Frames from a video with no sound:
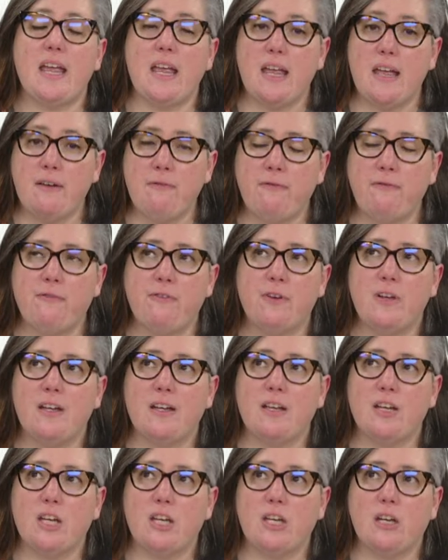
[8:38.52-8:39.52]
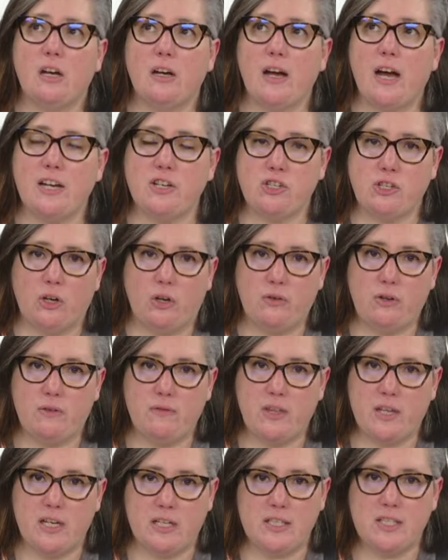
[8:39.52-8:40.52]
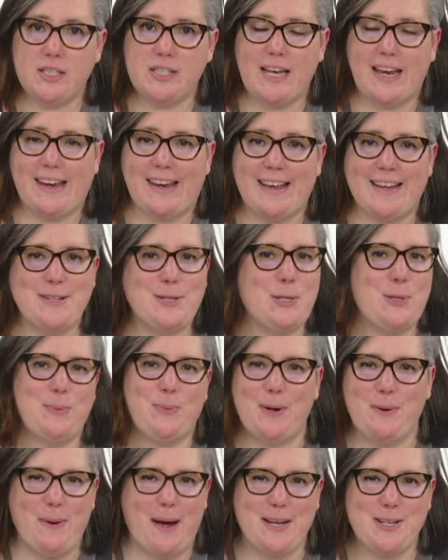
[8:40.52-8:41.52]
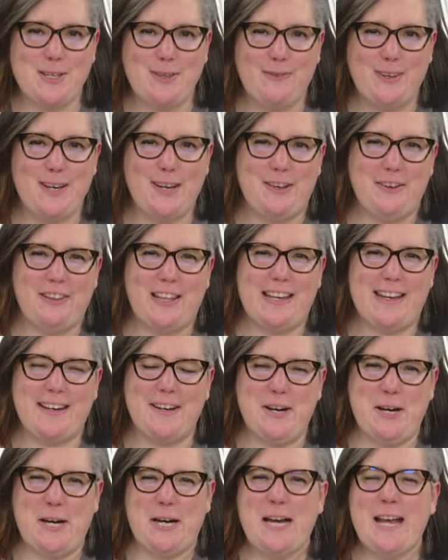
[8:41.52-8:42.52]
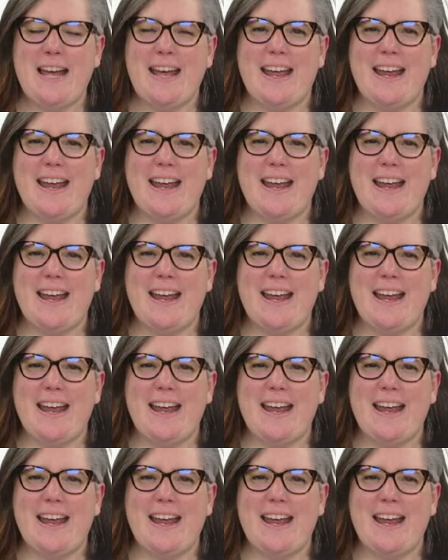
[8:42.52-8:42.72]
if I show you this and you rewatch the video later